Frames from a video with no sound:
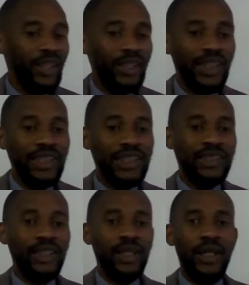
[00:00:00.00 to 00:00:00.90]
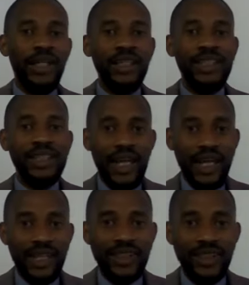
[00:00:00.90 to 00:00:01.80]
He is he is
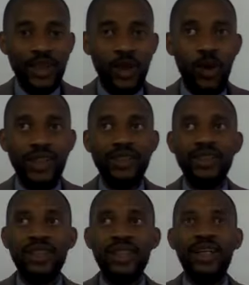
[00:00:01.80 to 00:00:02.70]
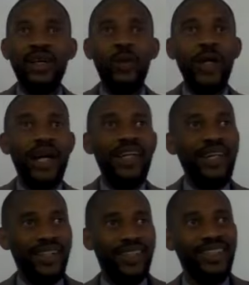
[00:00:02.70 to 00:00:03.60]
saying, you know what, we are
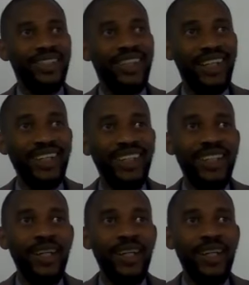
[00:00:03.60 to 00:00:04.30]
here. Eh?